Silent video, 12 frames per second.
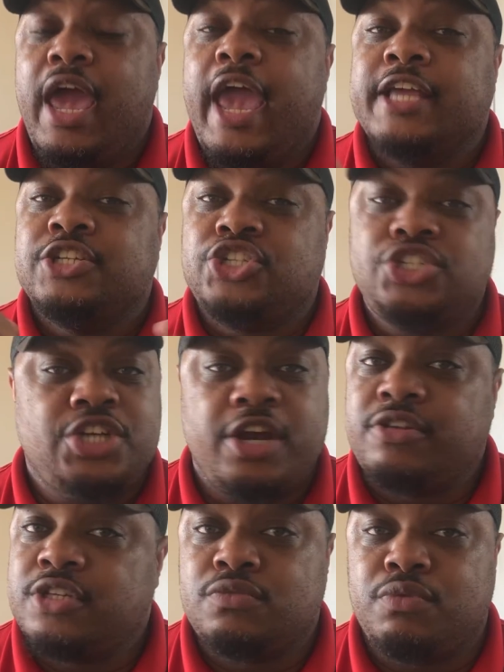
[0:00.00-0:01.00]
and share
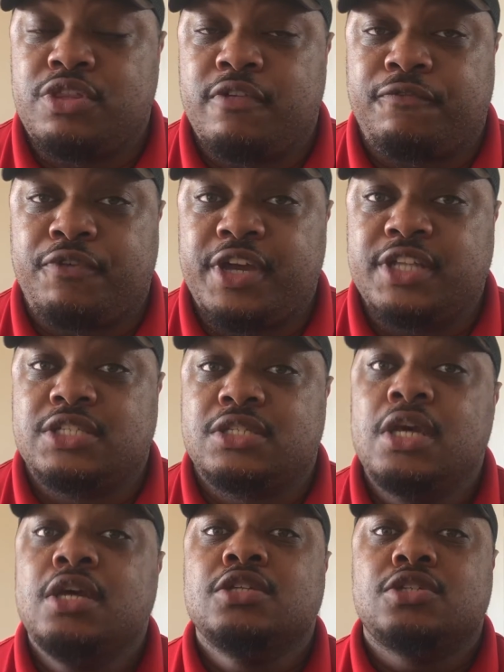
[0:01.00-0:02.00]
this with your friends
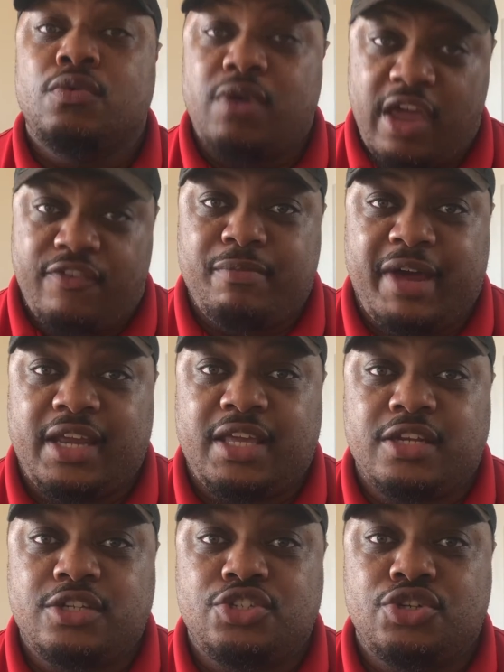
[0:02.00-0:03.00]
so everybody
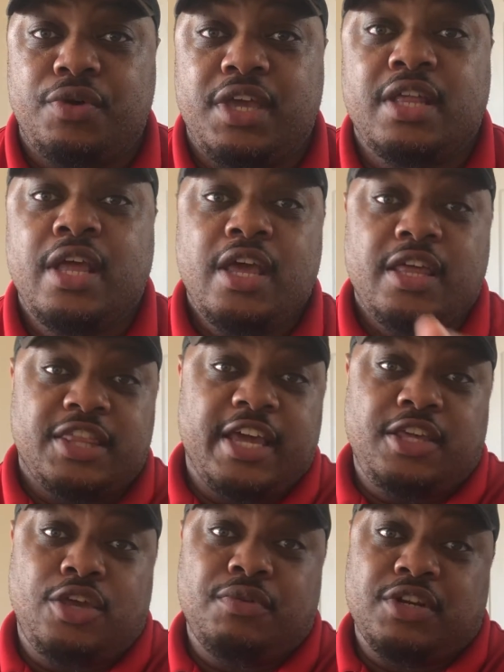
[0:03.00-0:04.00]
can enjoy it.
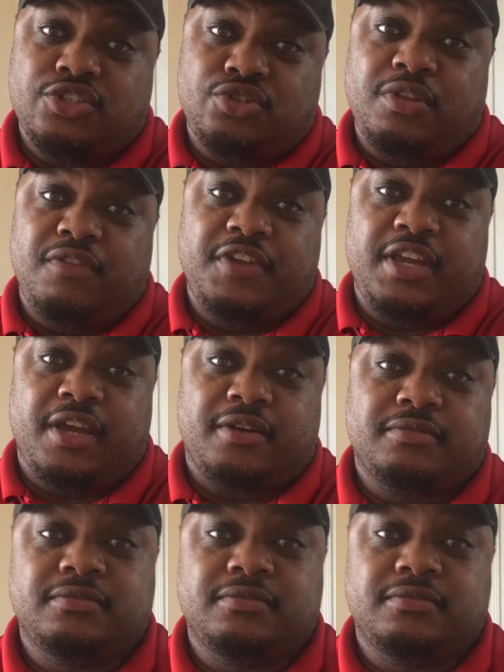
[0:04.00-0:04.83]
Thank you and enjoy the video.